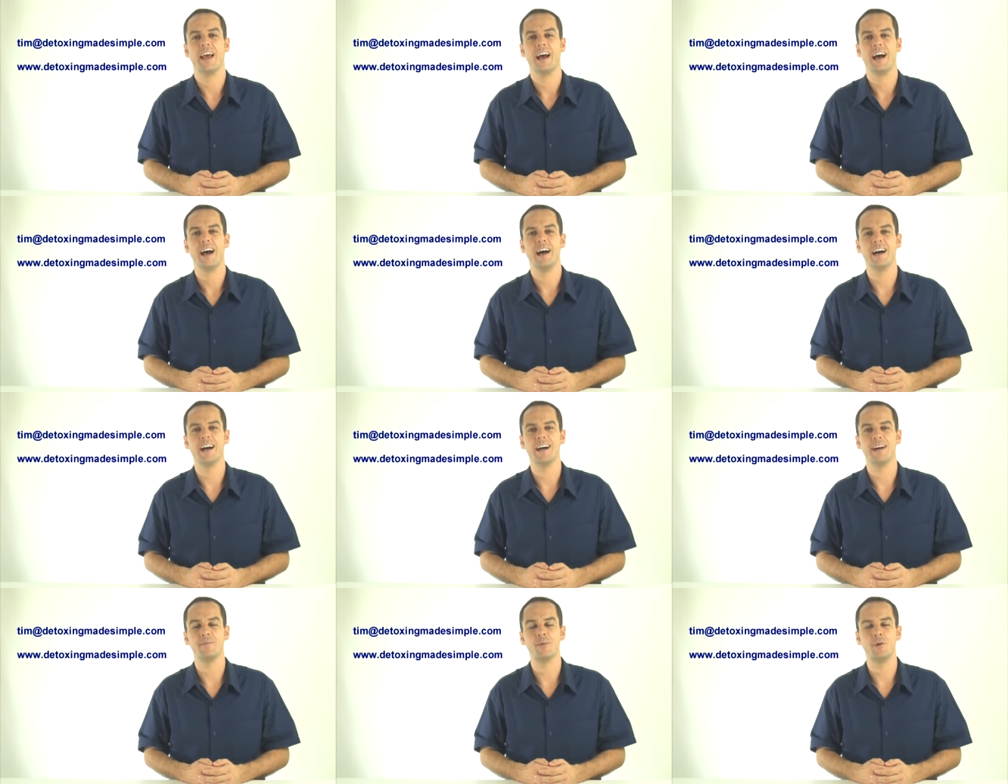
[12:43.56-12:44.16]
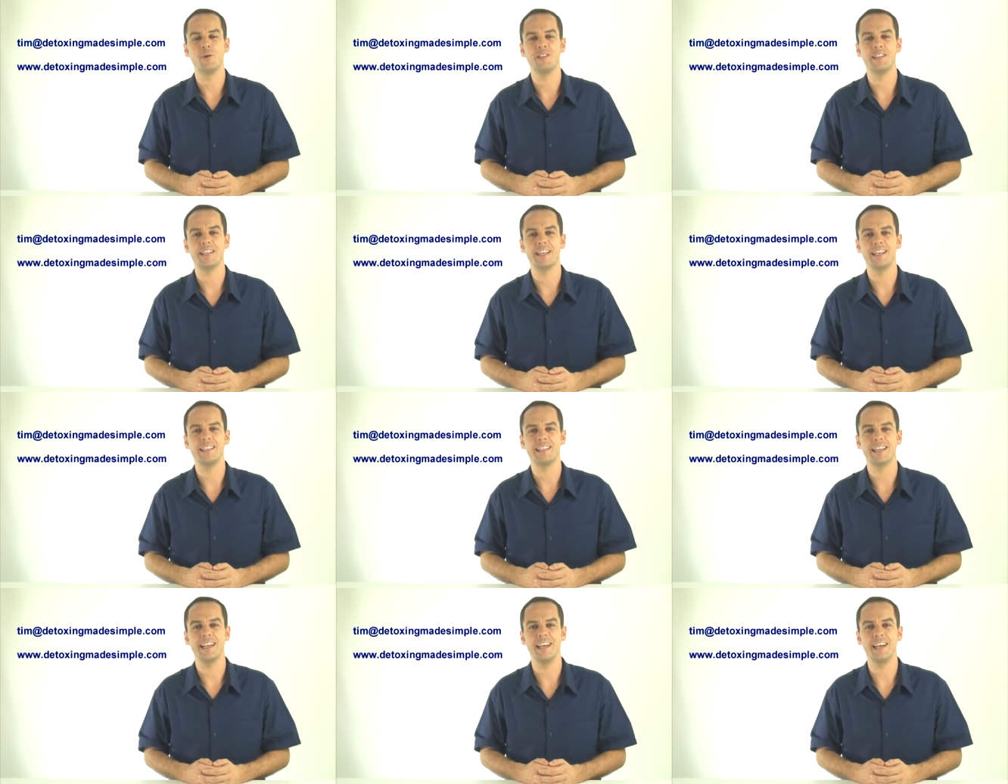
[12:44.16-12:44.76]
I'm always
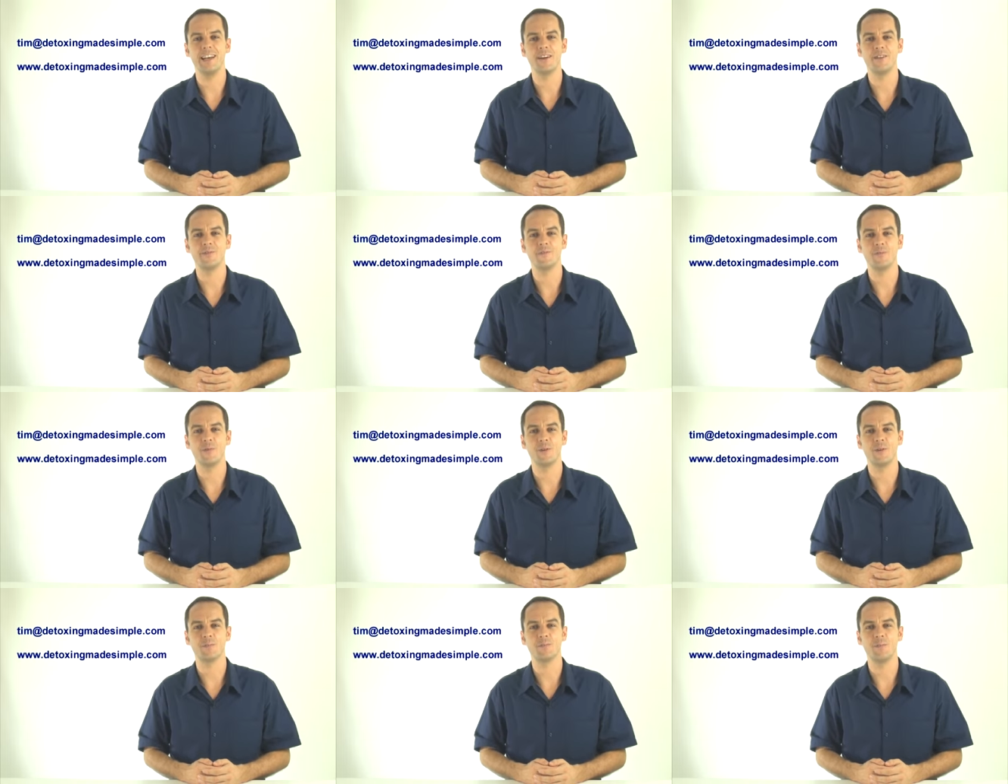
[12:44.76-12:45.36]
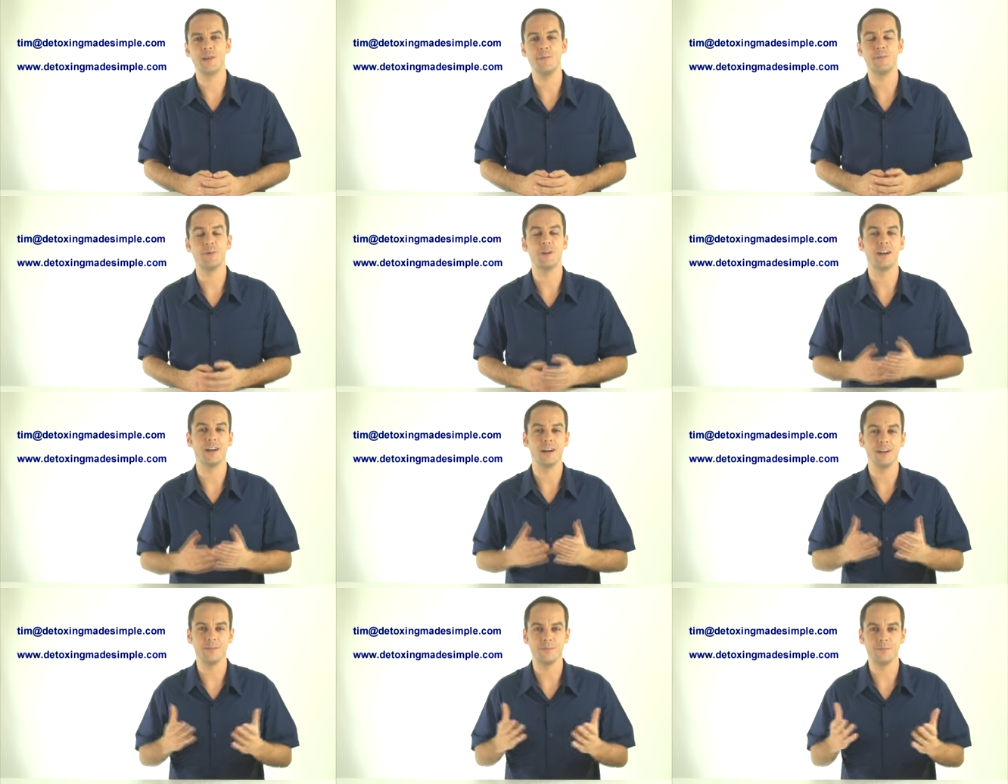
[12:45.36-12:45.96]
keen to hear what people
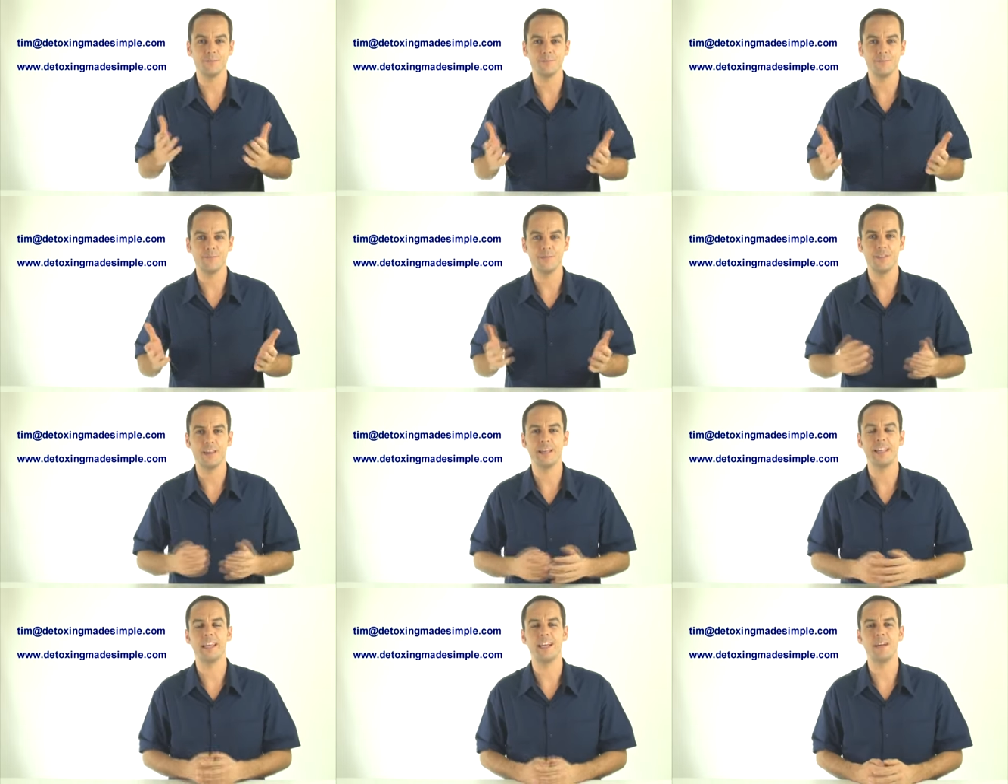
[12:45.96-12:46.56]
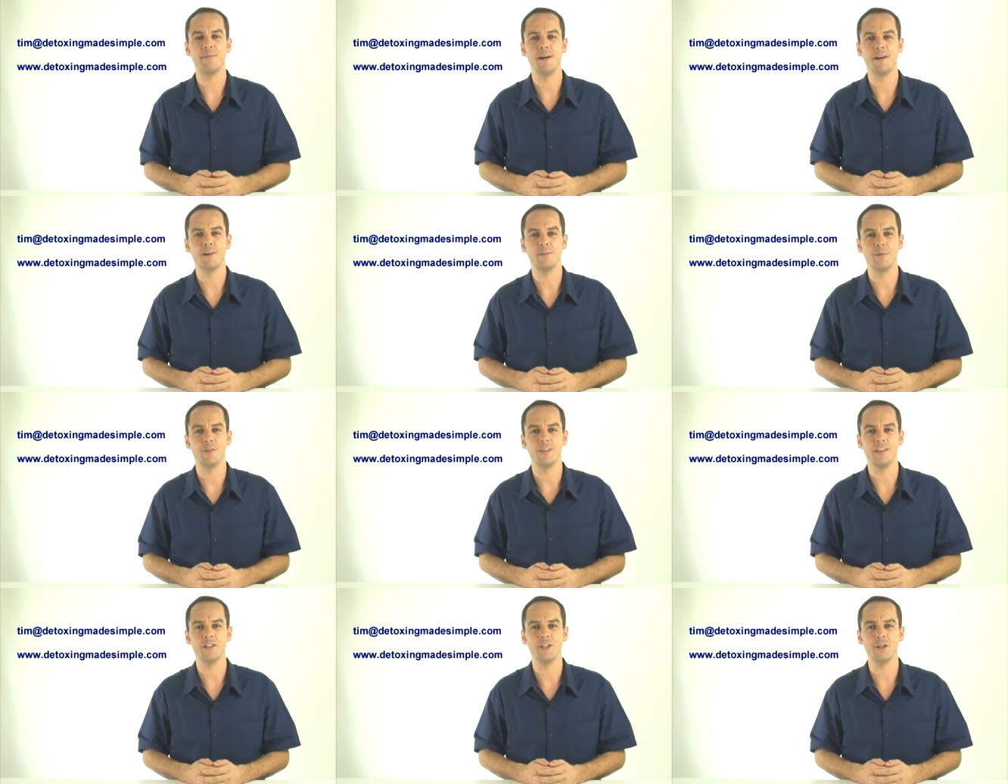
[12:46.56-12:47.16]
are thinking about and
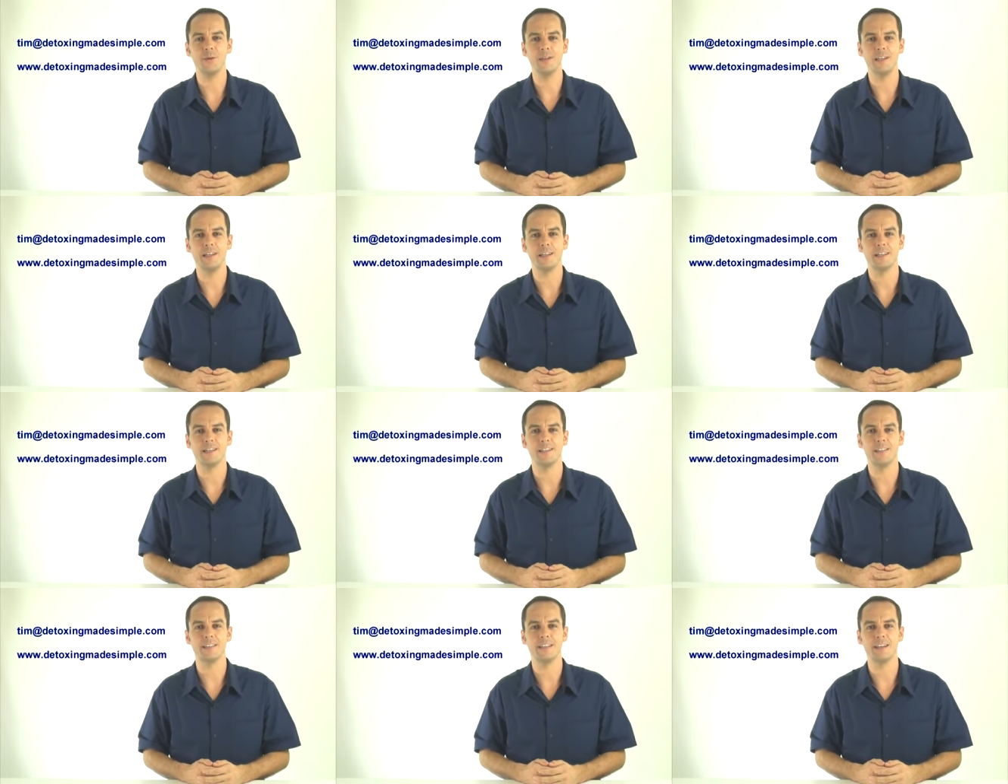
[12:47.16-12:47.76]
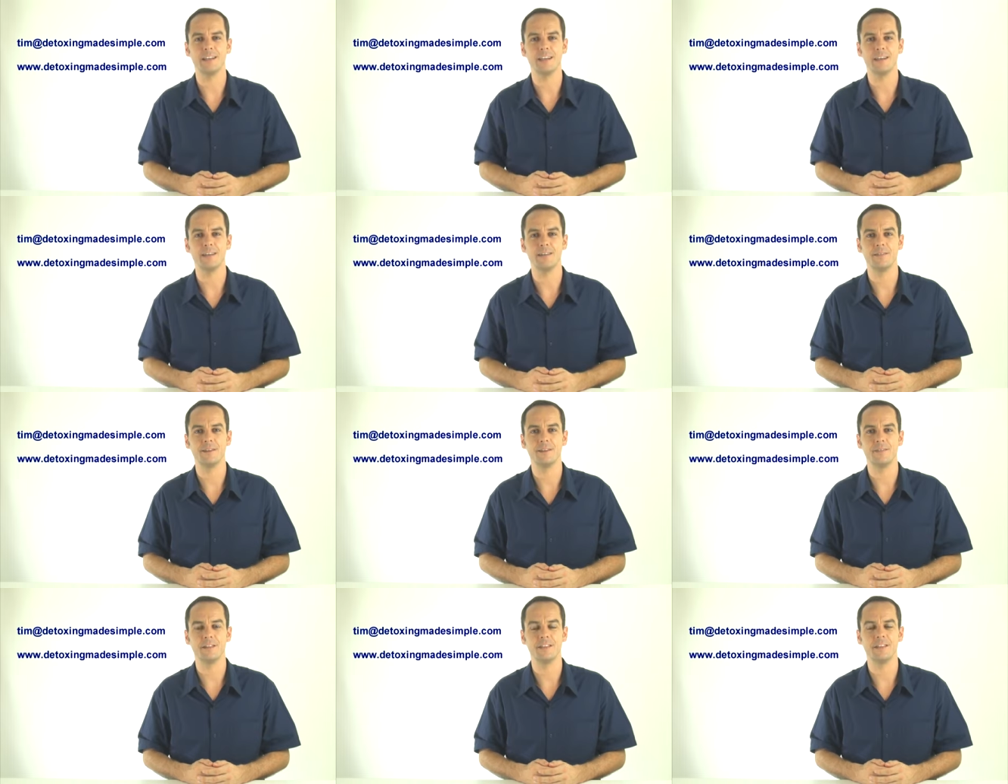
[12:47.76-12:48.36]
what they're doing, and
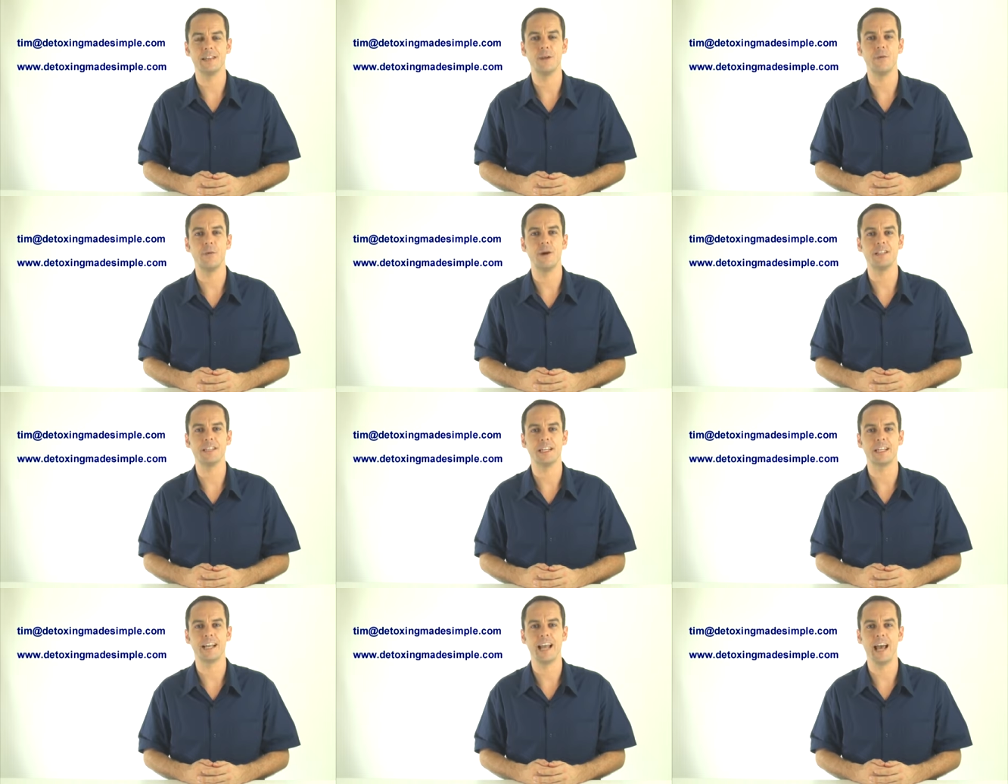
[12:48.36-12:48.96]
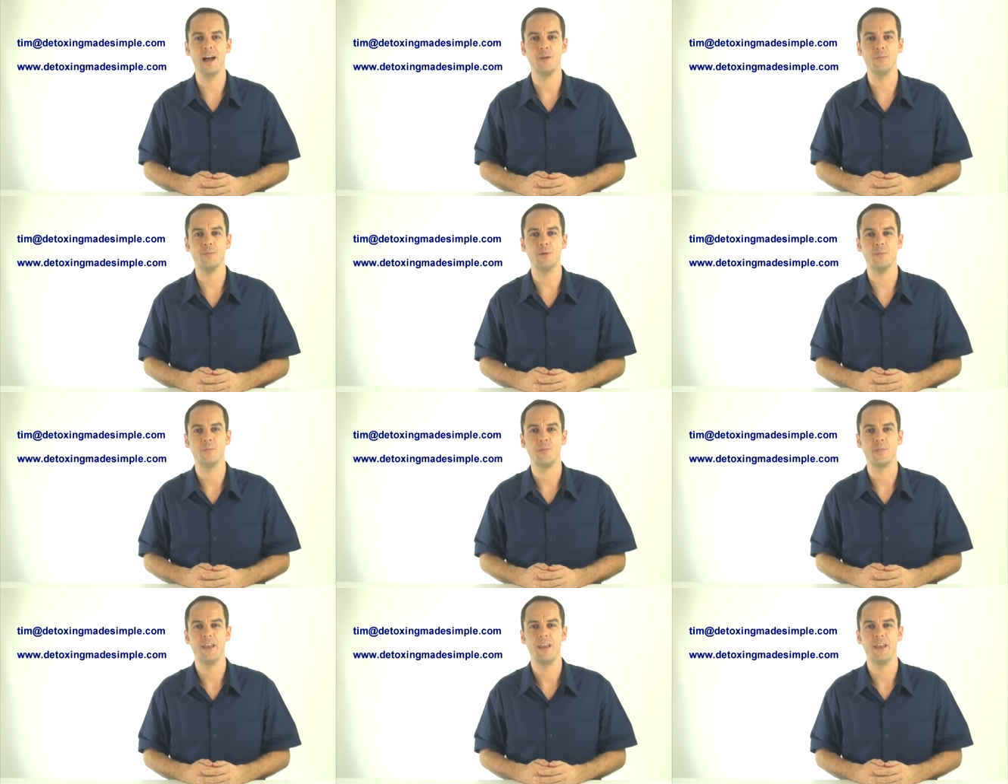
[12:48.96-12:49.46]
if there's any ways I can help.